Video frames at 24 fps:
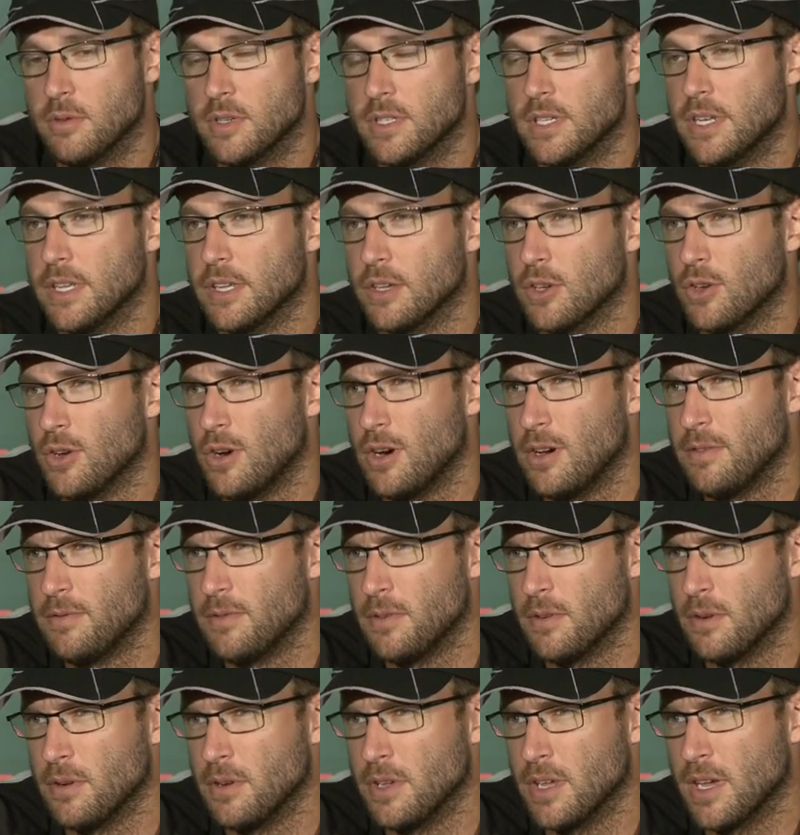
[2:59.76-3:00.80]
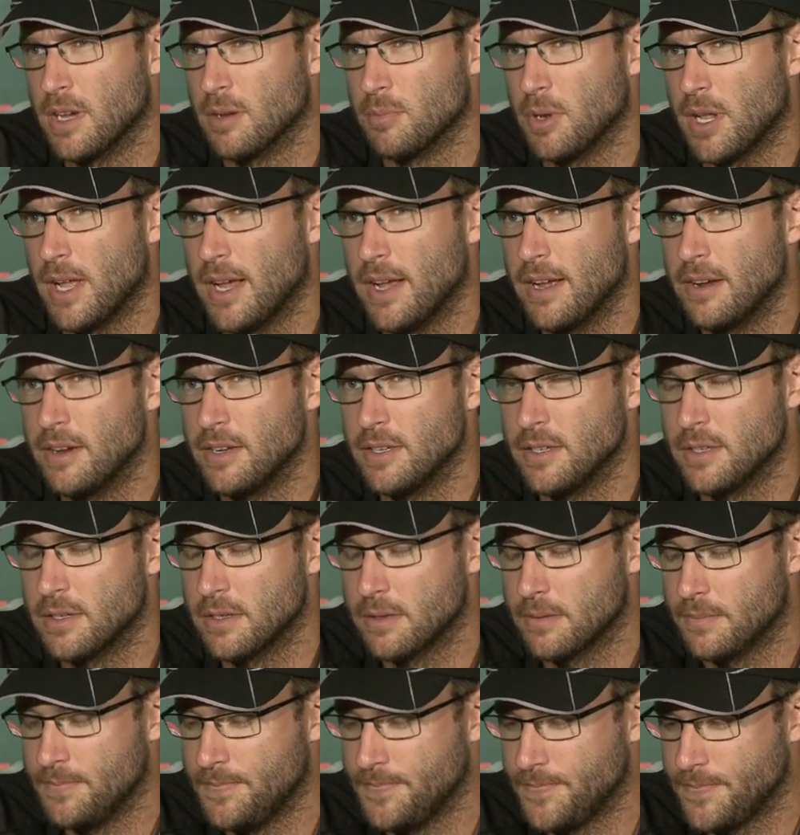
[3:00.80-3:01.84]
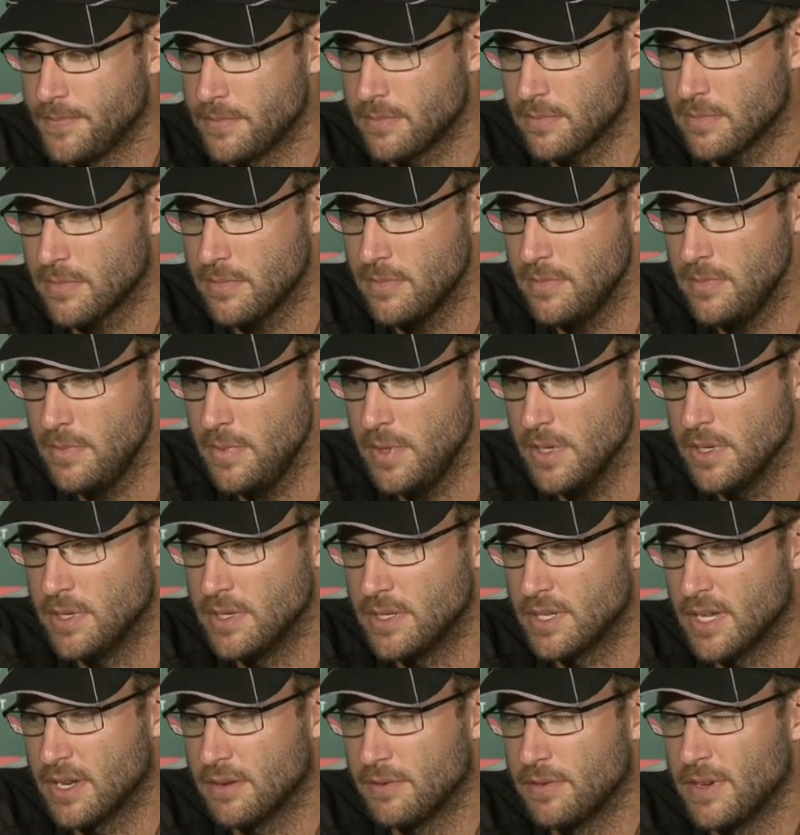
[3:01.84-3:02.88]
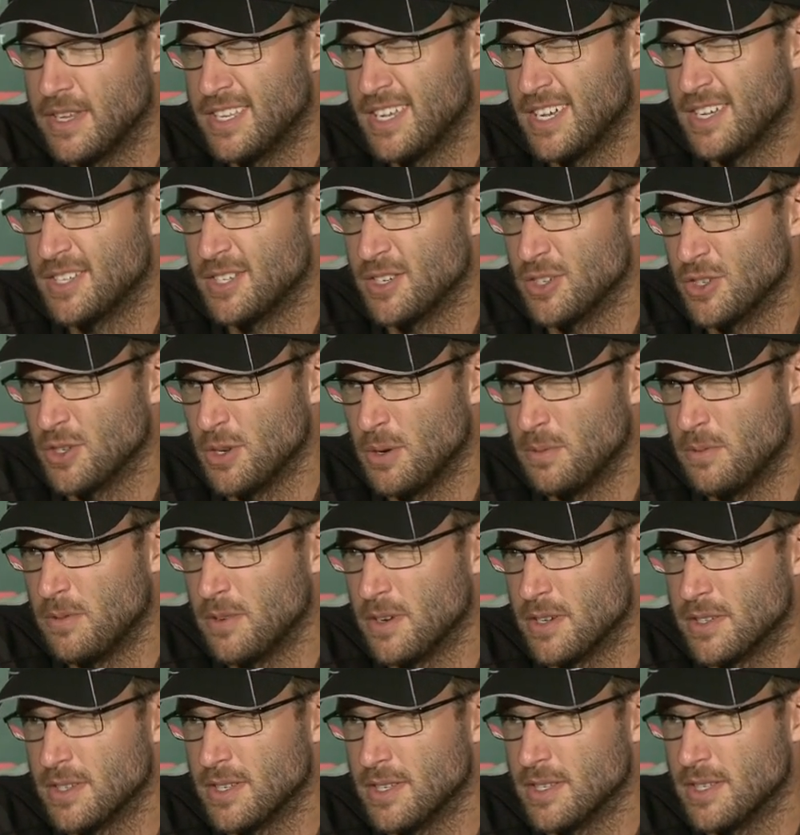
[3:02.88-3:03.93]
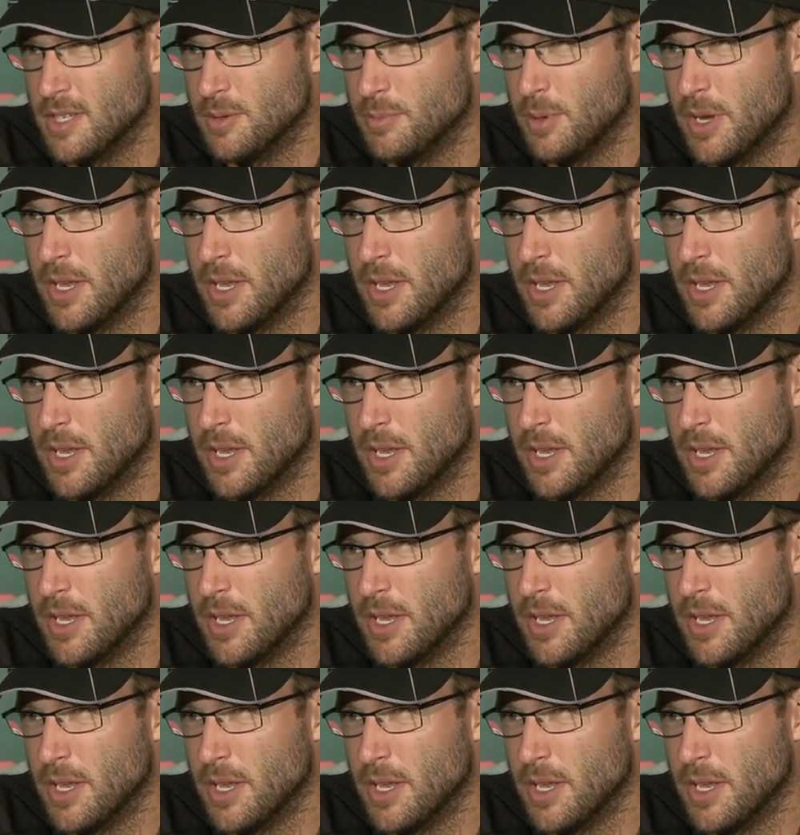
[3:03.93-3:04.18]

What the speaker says: resilient guy for a young player. He's done a fantastic job for us since he's